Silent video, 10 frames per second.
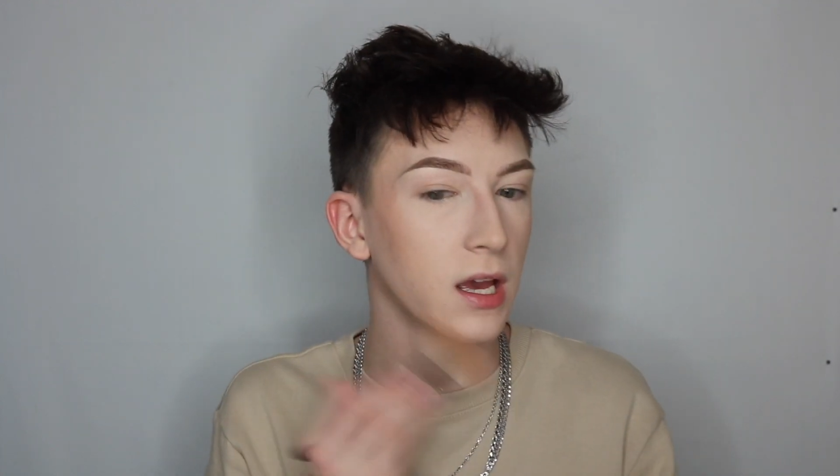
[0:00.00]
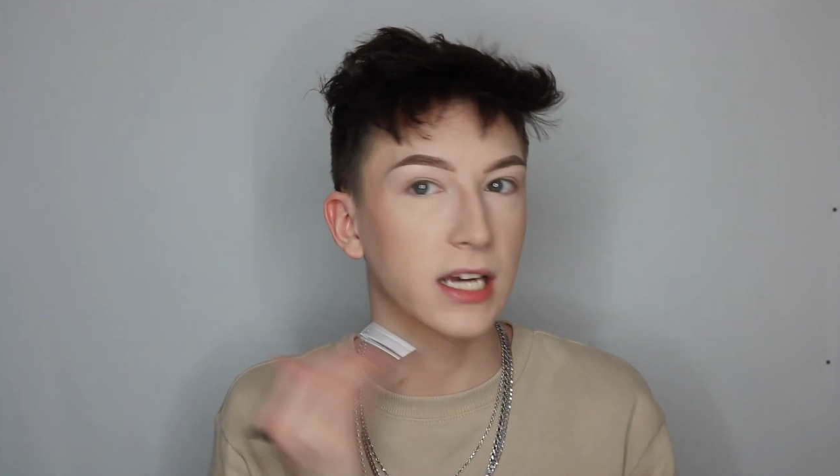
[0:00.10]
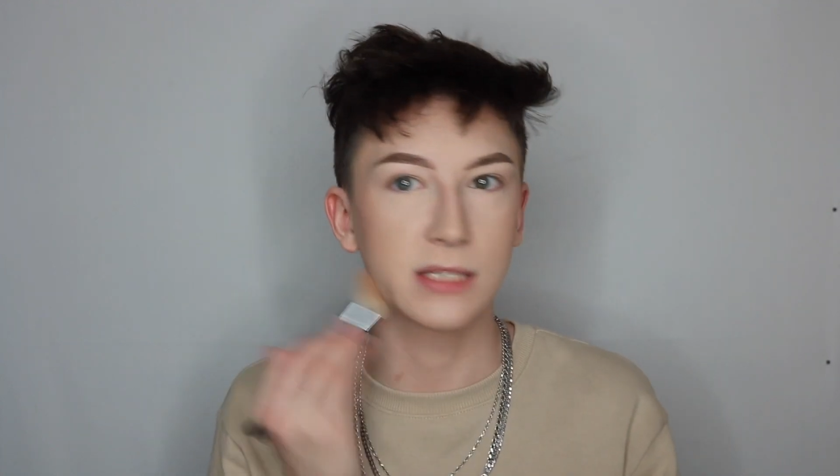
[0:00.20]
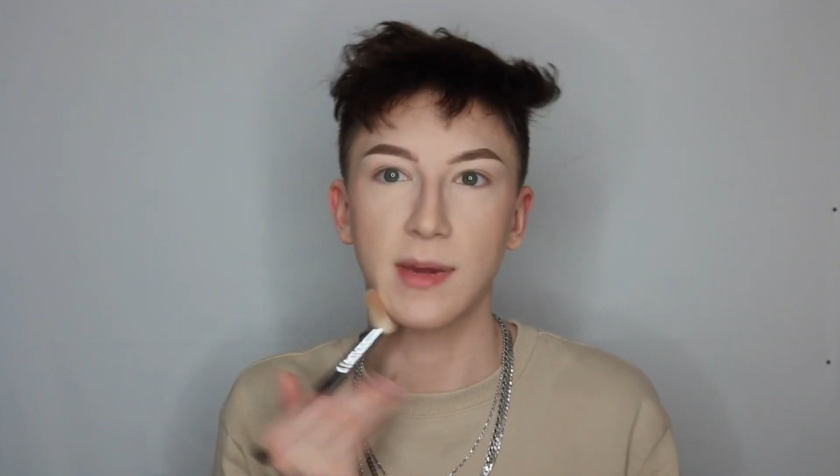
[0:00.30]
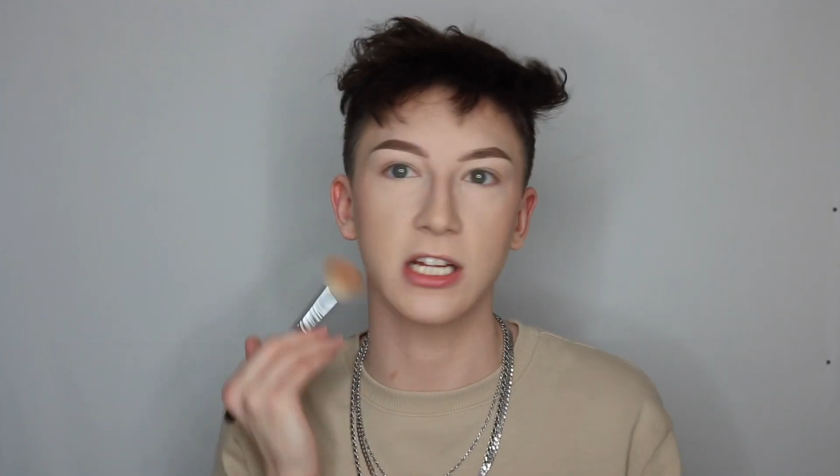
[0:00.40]

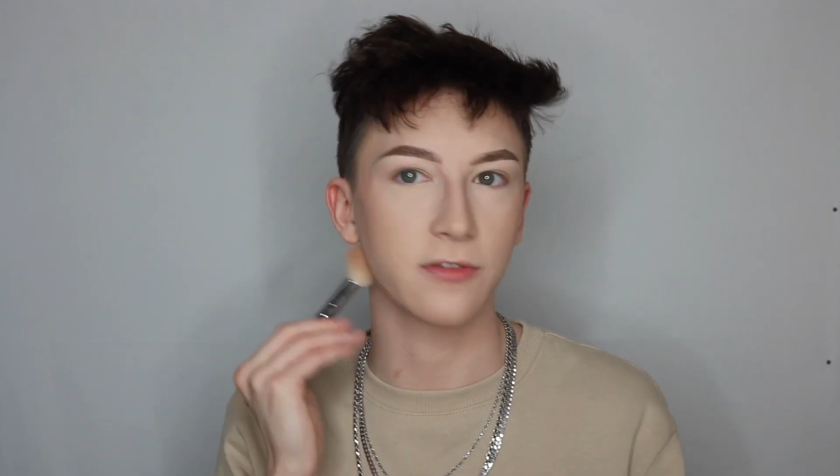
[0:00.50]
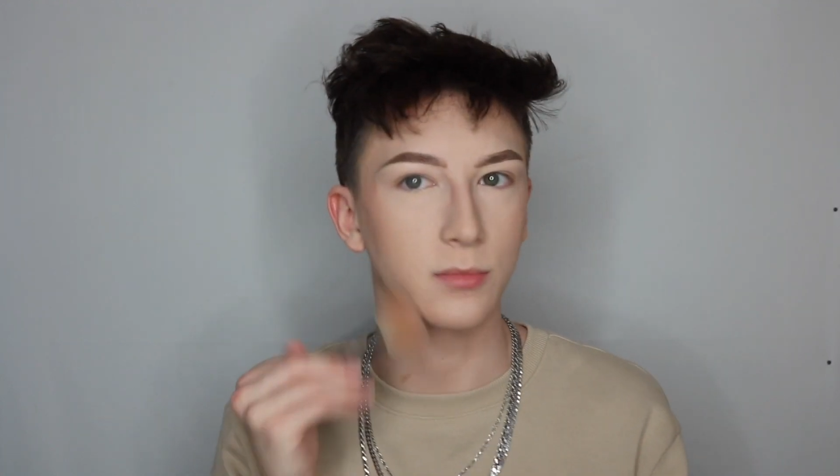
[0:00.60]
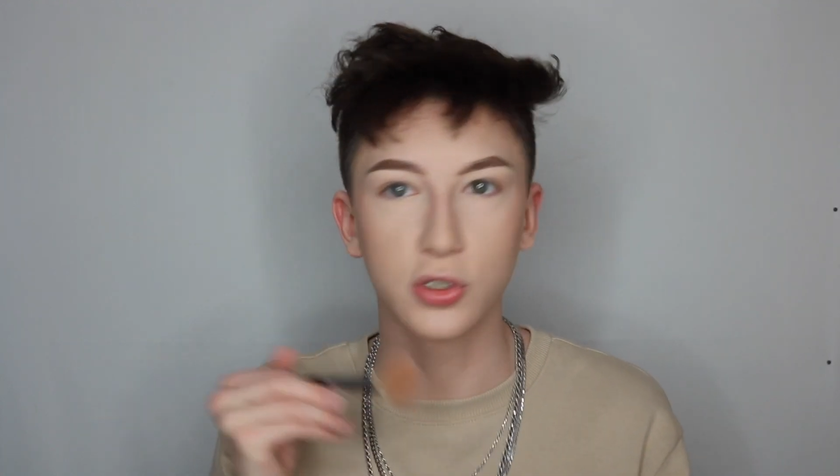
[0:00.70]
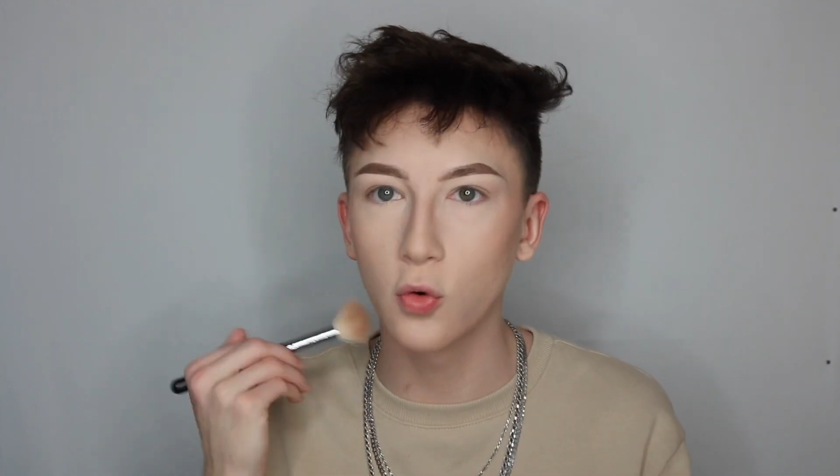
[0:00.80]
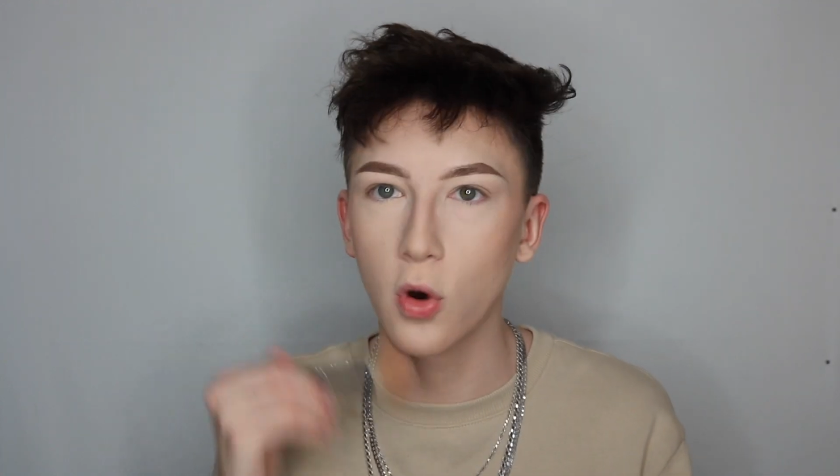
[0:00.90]
expel us
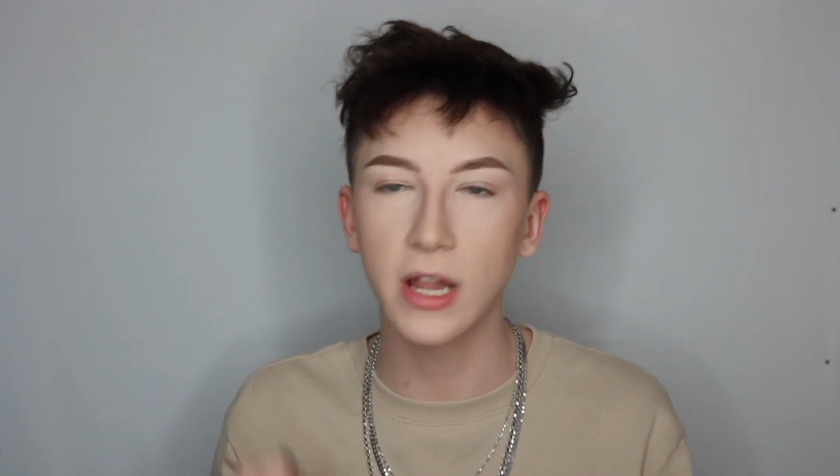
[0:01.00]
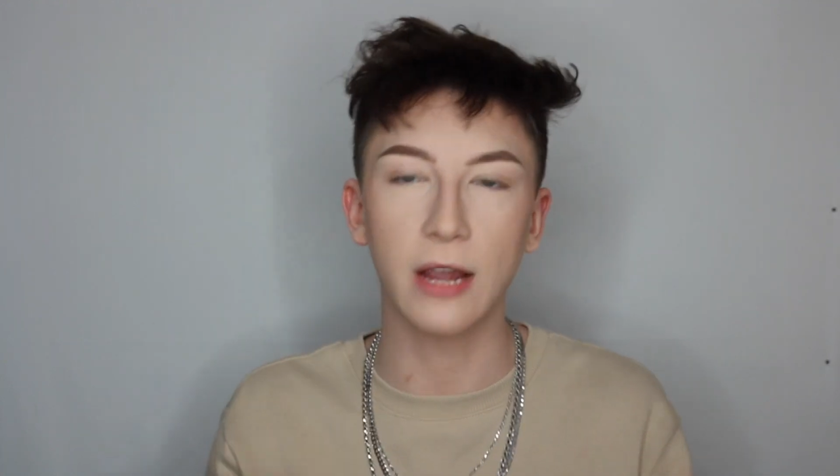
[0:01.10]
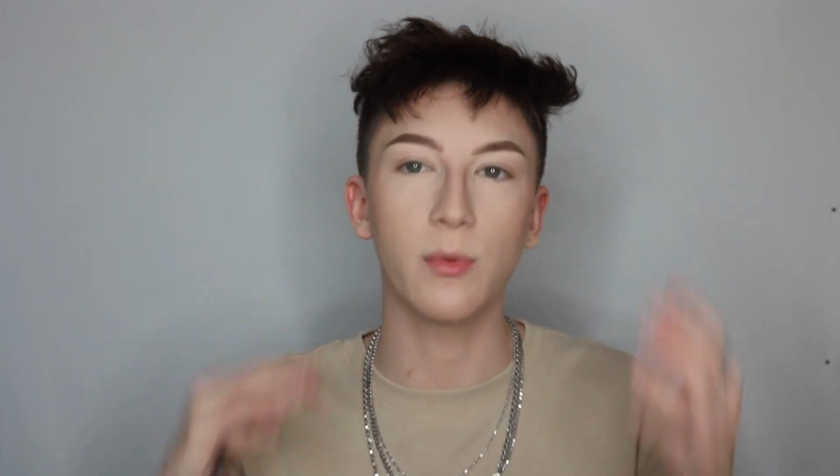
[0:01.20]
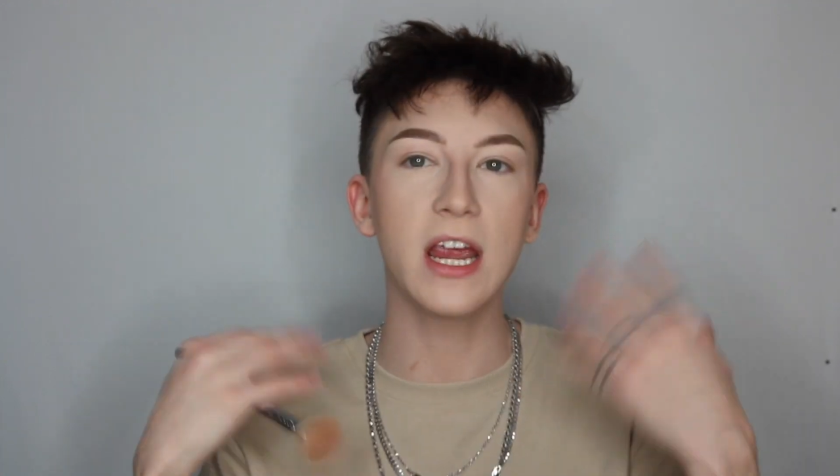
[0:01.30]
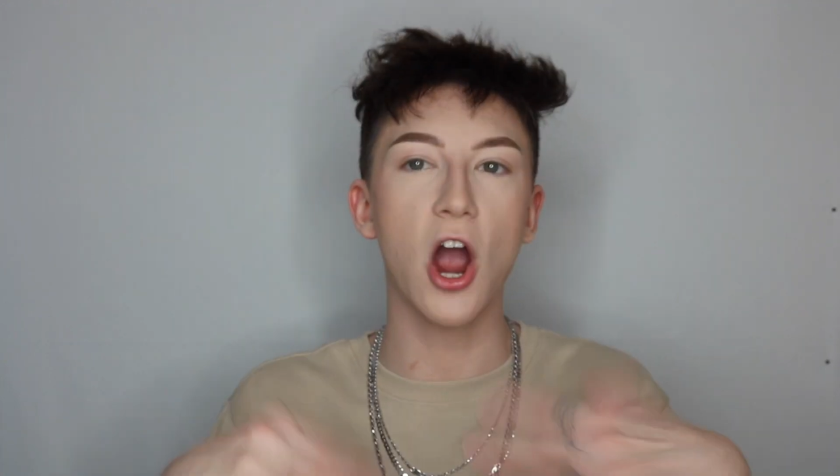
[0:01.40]
from school.
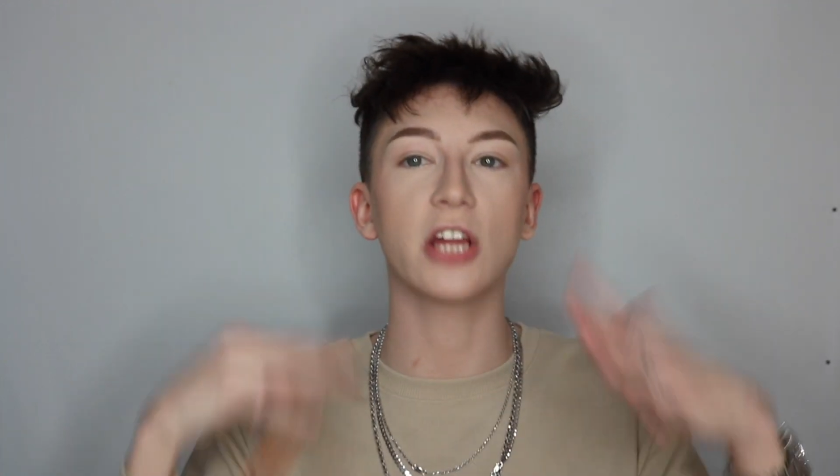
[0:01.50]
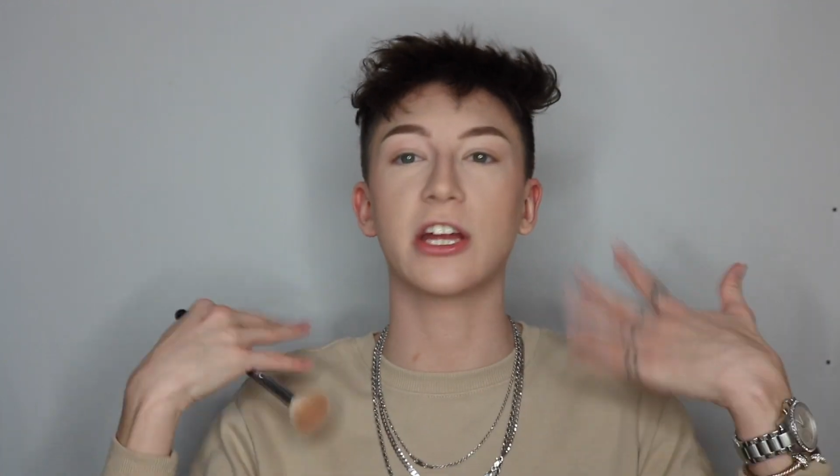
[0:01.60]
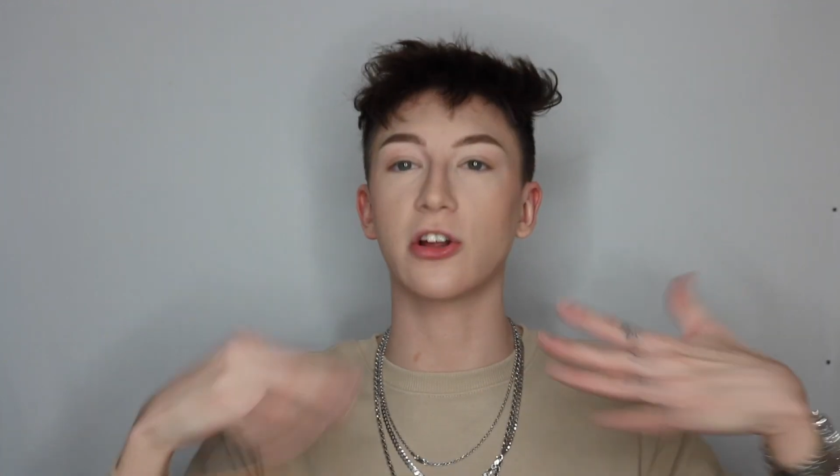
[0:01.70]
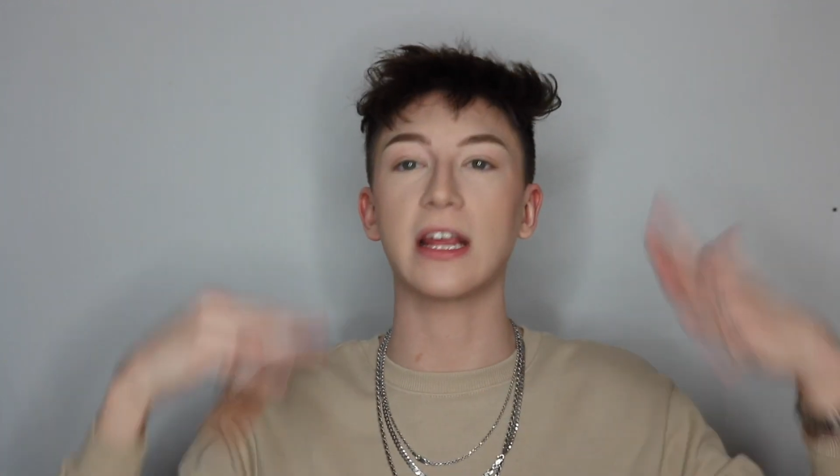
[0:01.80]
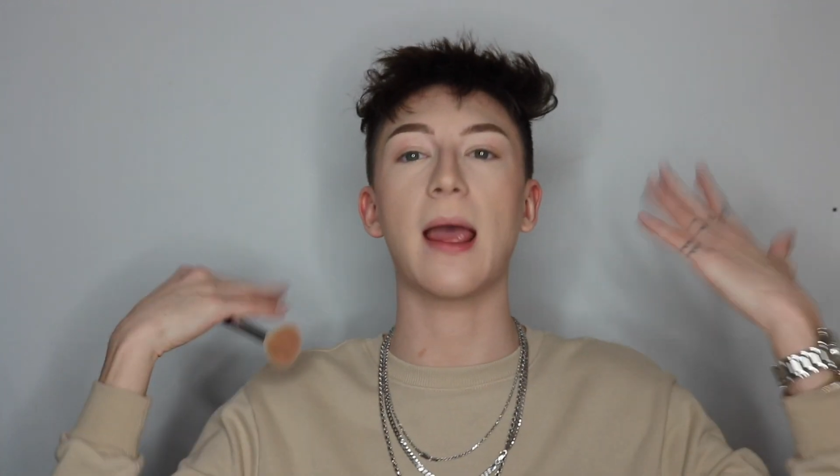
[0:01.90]
Like, we are
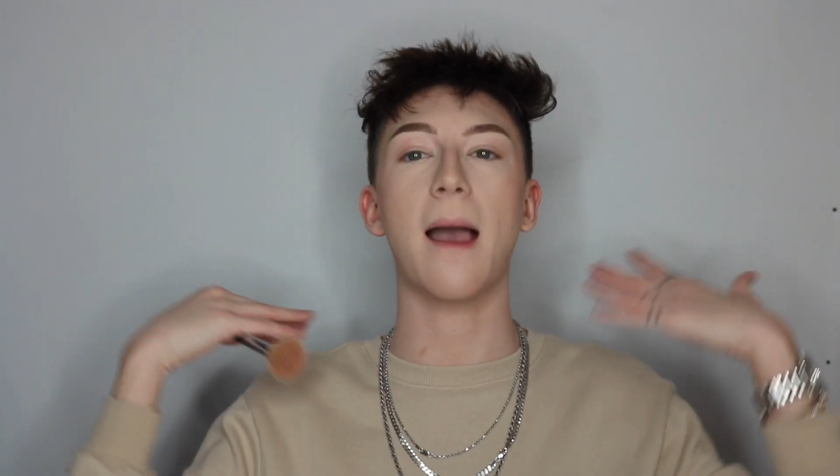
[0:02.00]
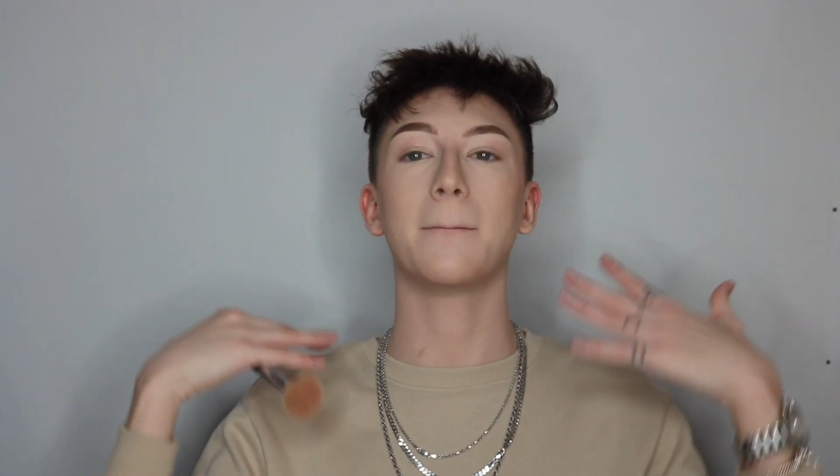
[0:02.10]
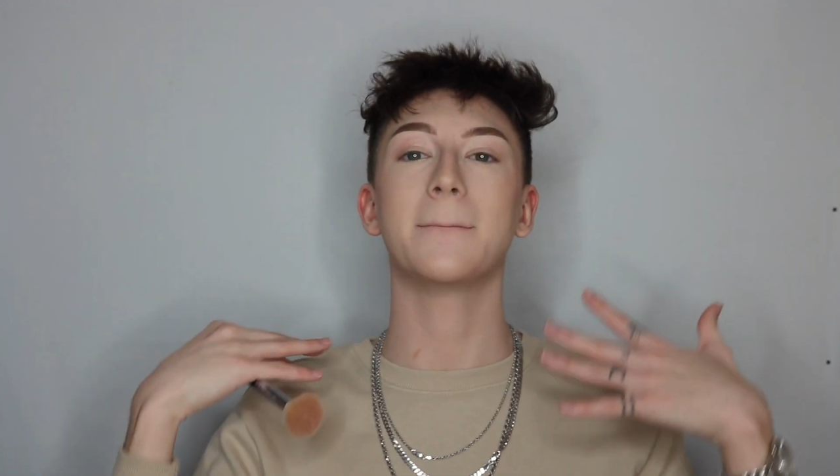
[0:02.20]
literally